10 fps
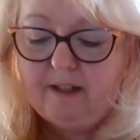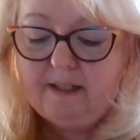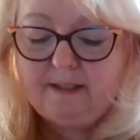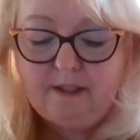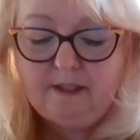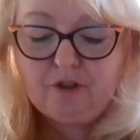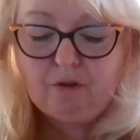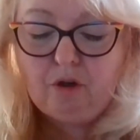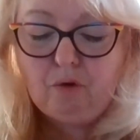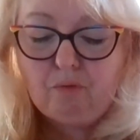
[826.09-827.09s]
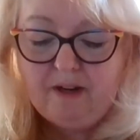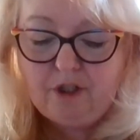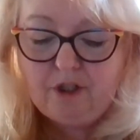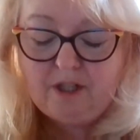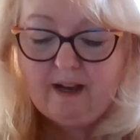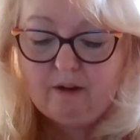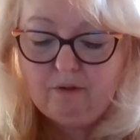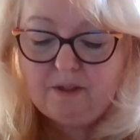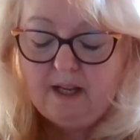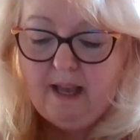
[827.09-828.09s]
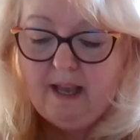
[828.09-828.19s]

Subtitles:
a sister who reached out